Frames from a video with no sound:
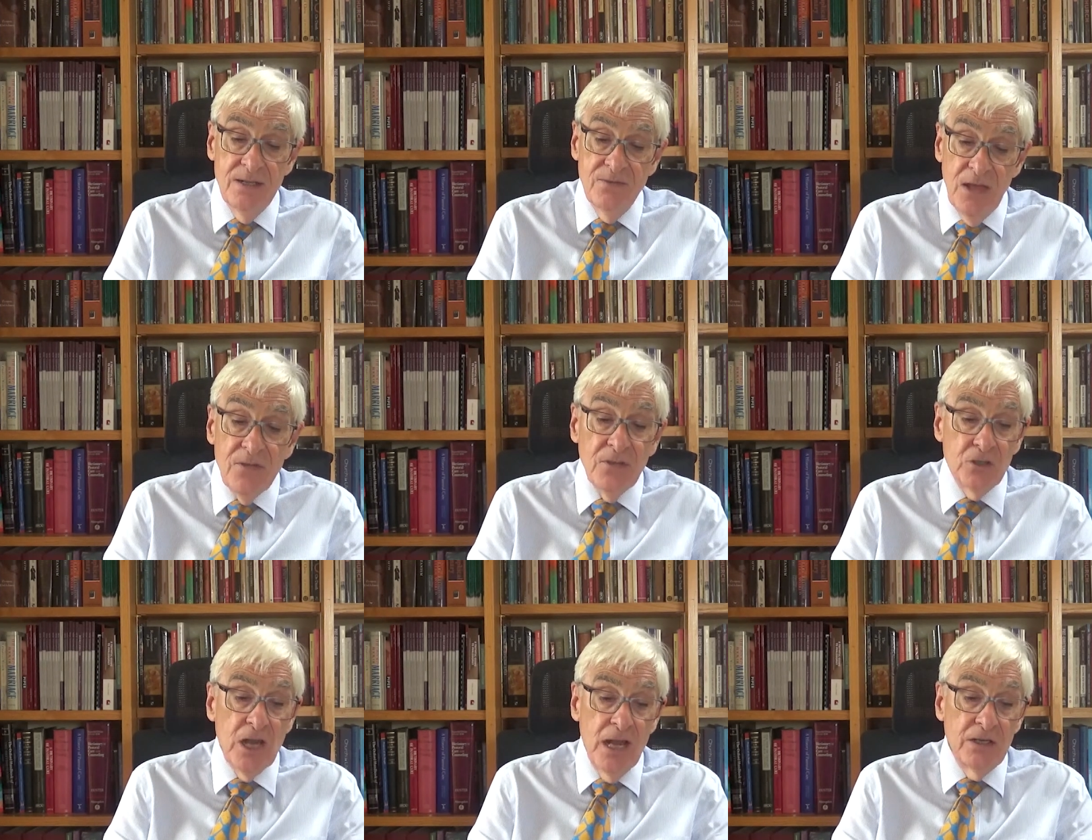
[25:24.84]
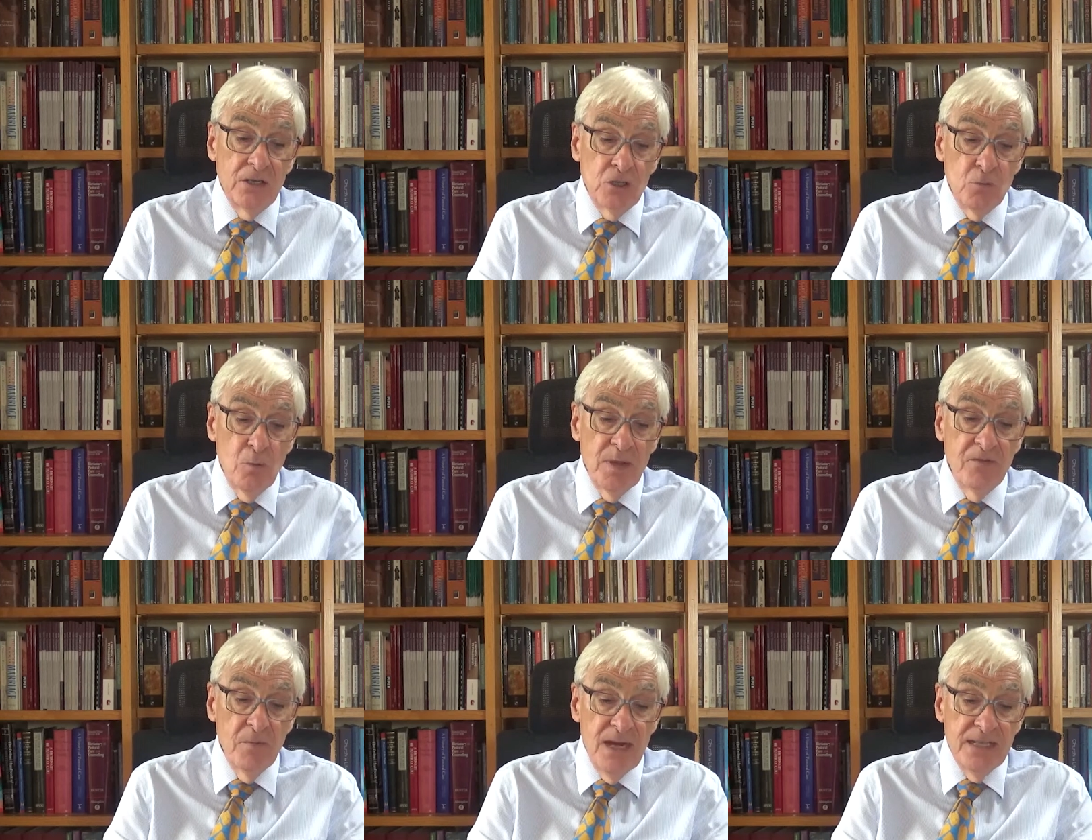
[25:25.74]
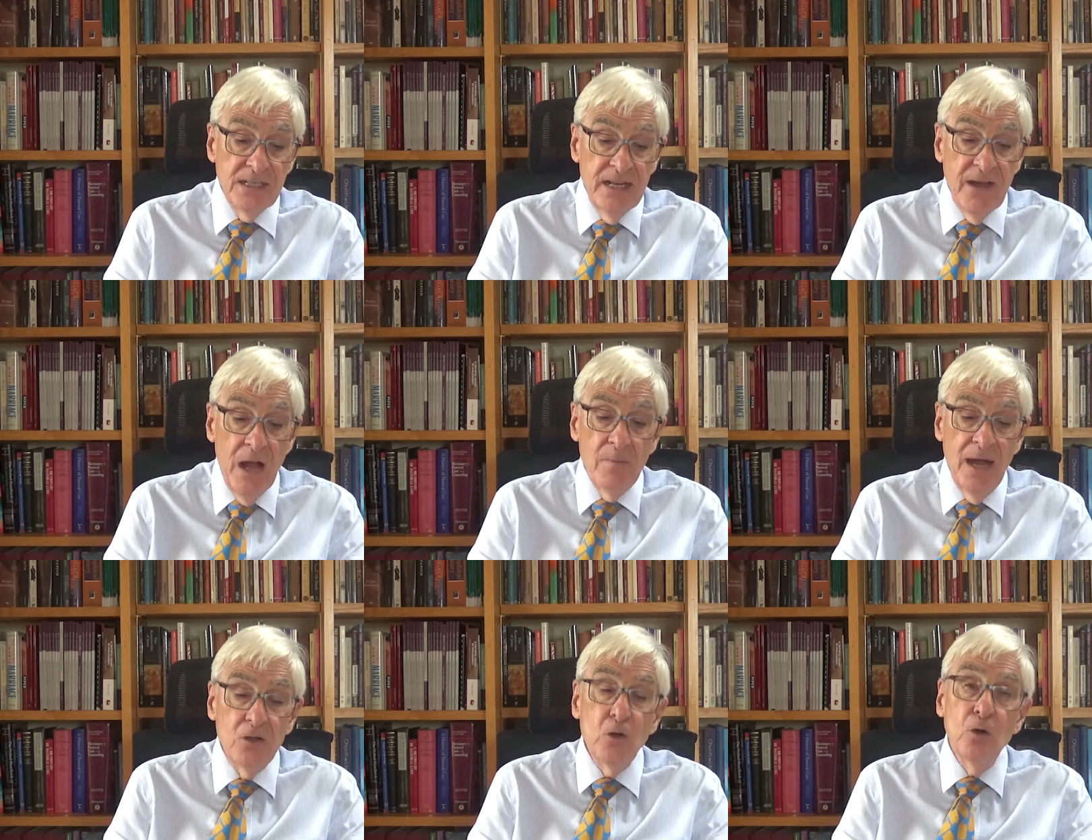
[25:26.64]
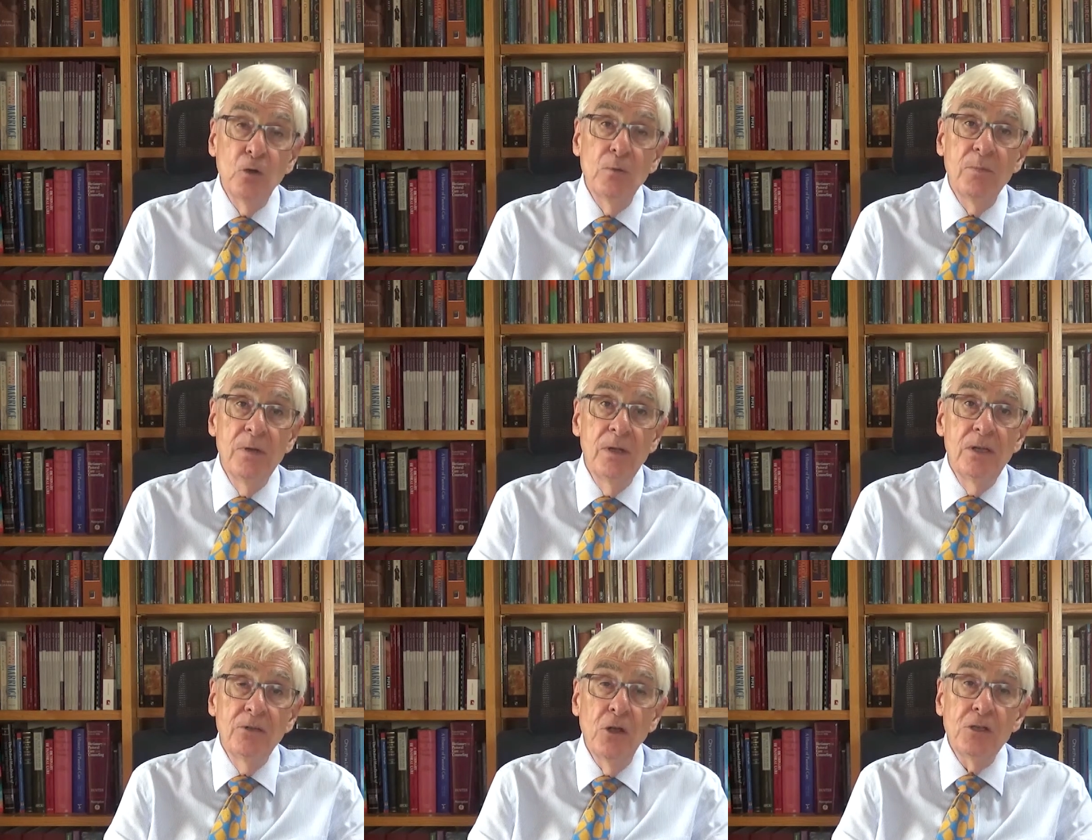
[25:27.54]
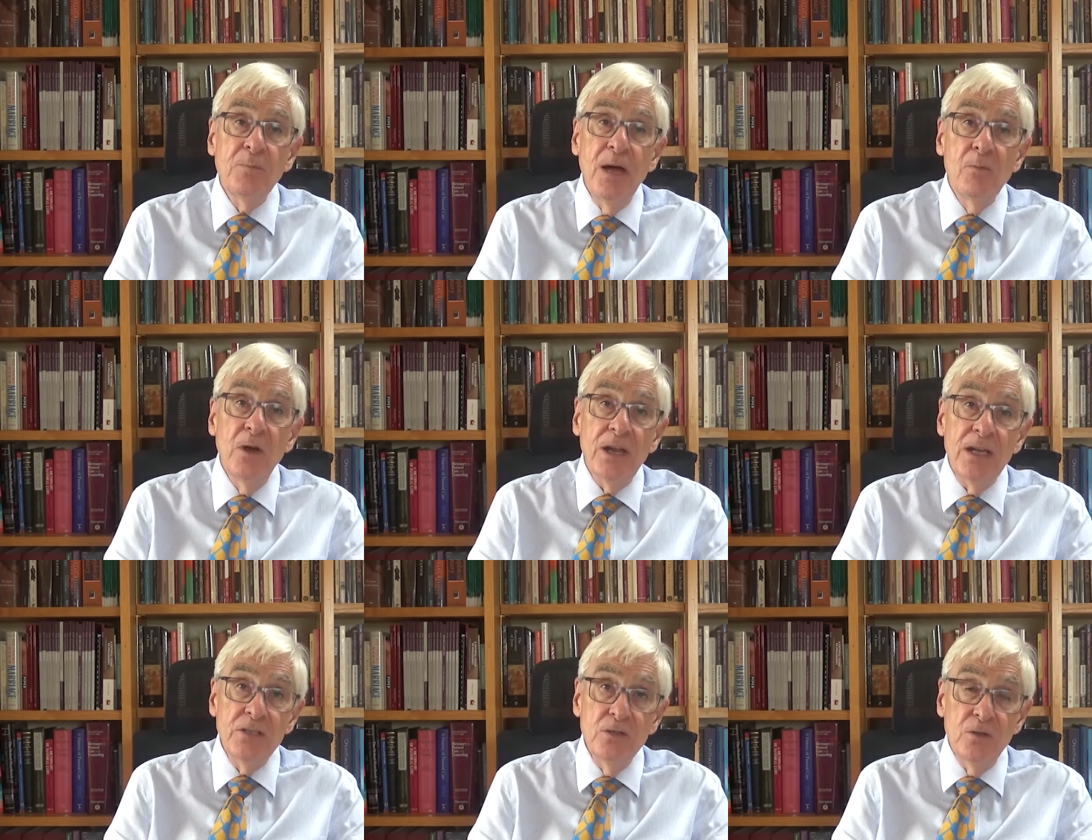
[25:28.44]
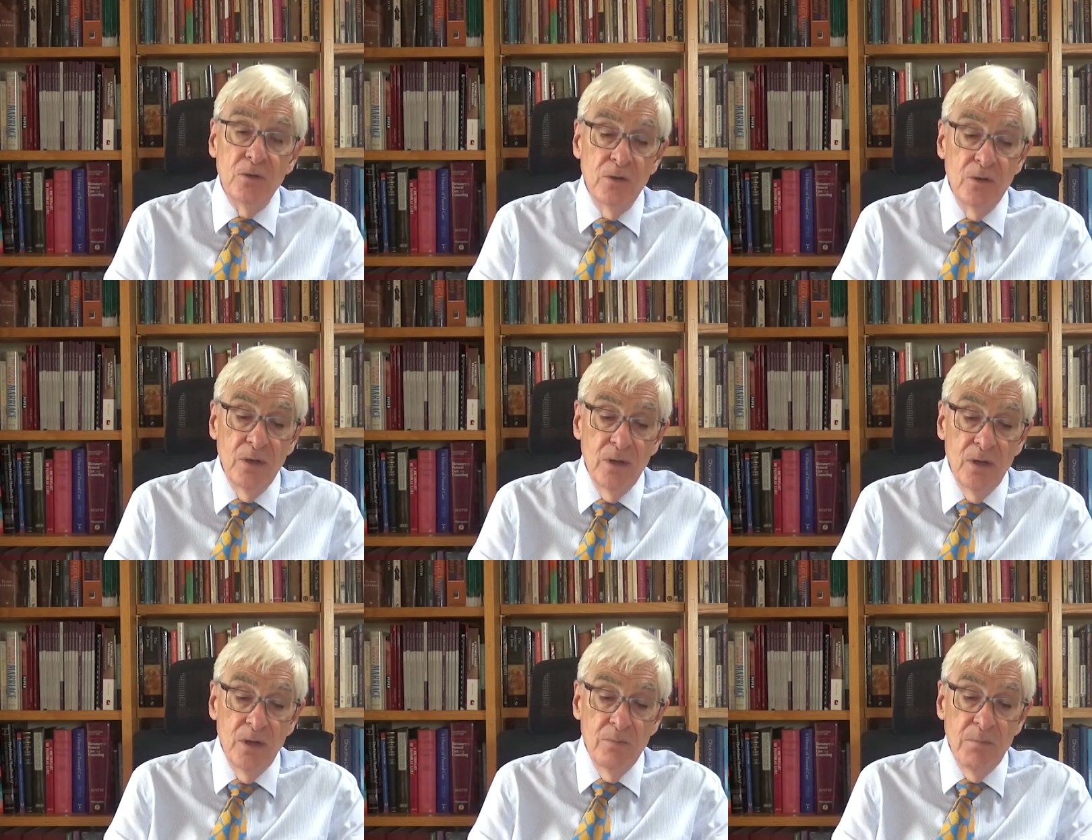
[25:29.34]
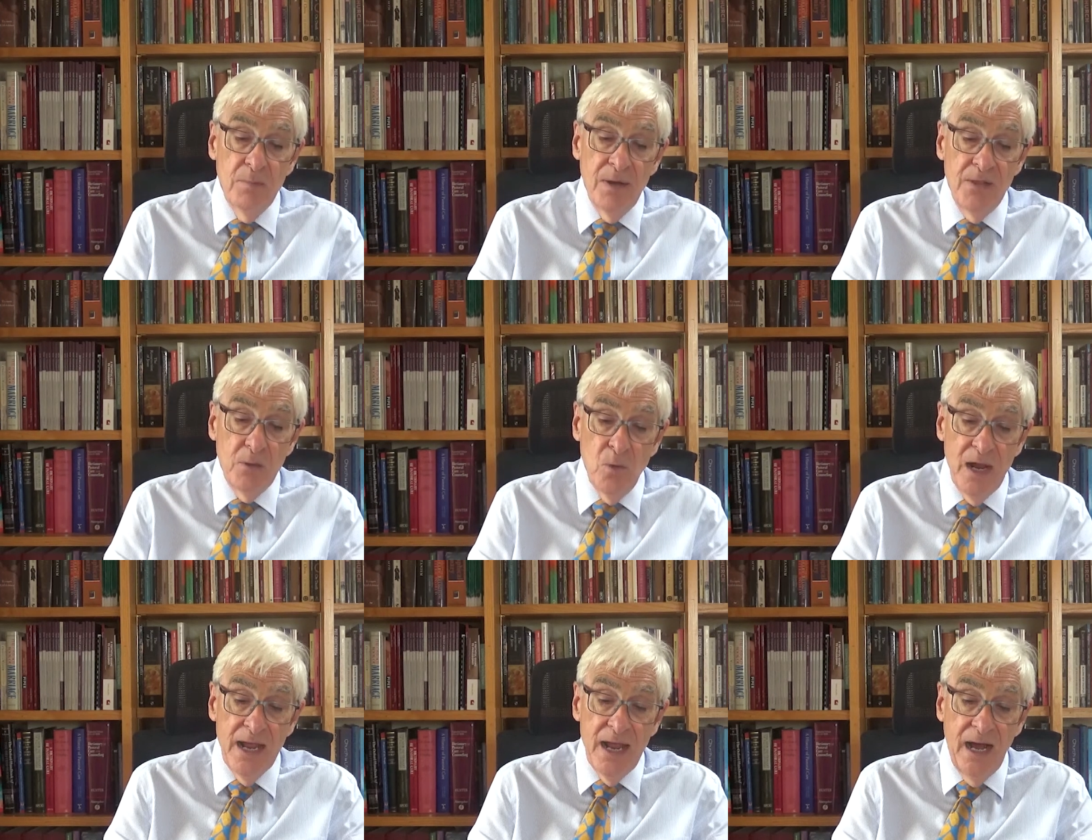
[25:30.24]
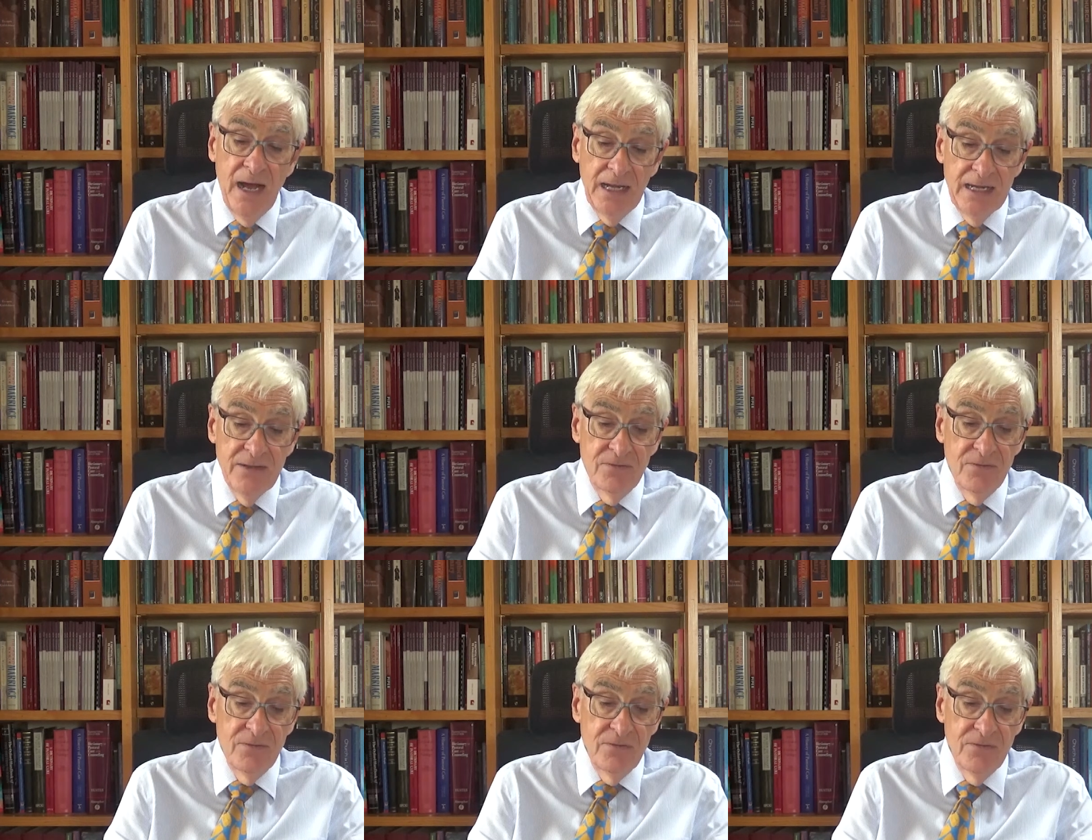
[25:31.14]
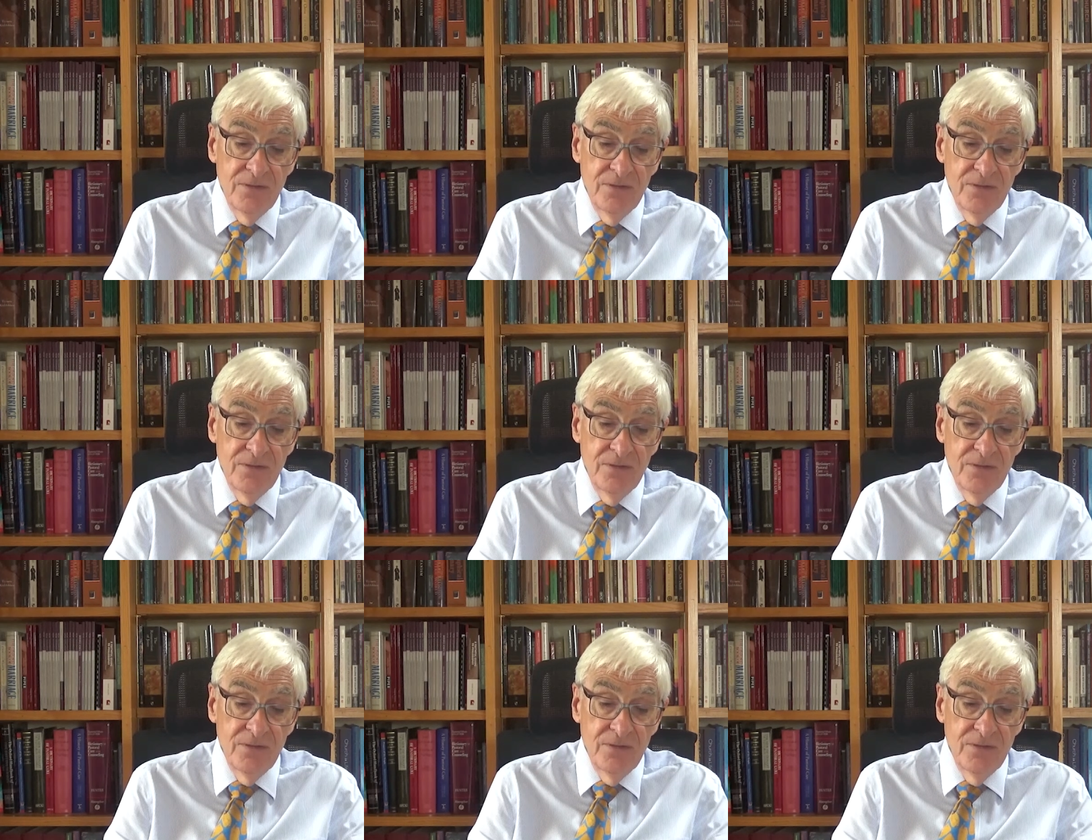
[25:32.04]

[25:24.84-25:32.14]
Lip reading: Then the challenge will be for me to live out my call not by what I do, but by the way I live.